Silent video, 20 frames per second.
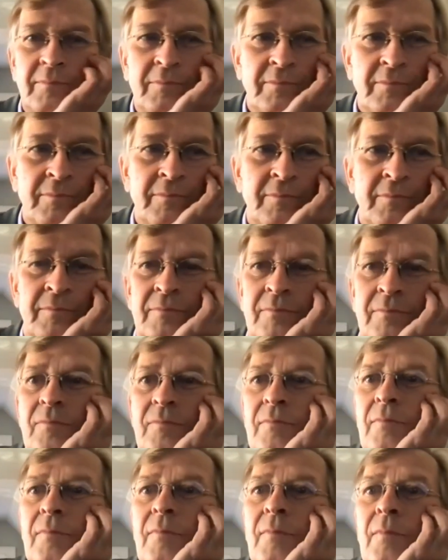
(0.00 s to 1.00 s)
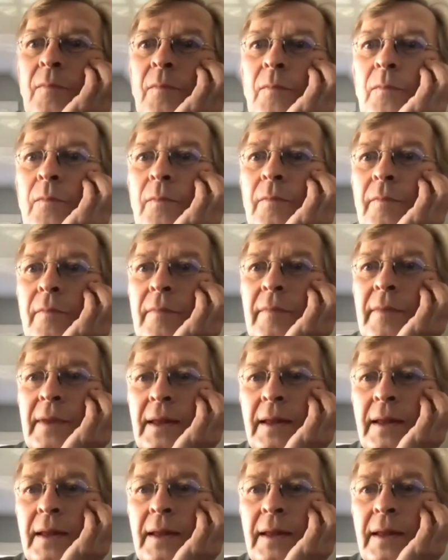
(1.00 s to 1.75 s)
and that's perfect